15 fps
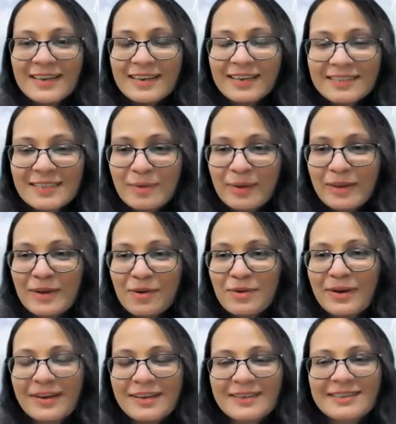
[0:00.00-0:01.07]
Yes, Abhay,
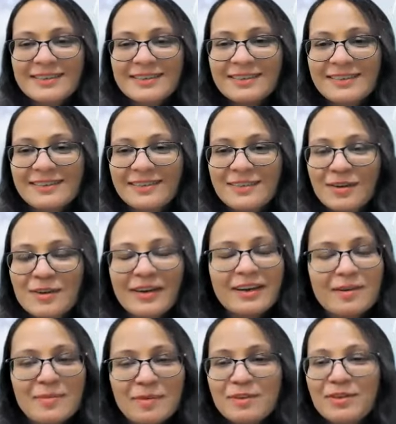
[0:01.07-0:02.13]
go ahead. You can
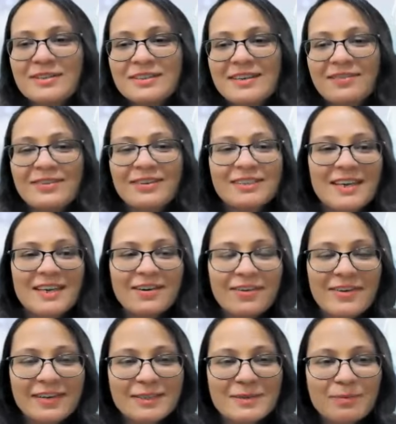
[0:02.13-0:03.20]
unmute yourself and share
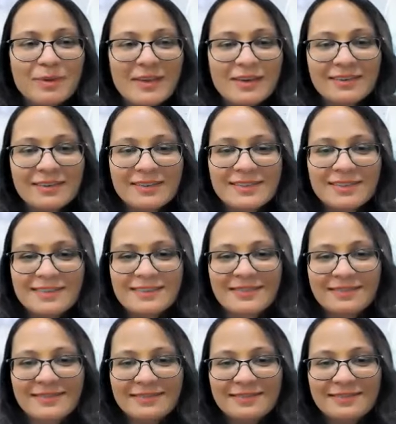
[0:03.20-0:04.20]
your experience.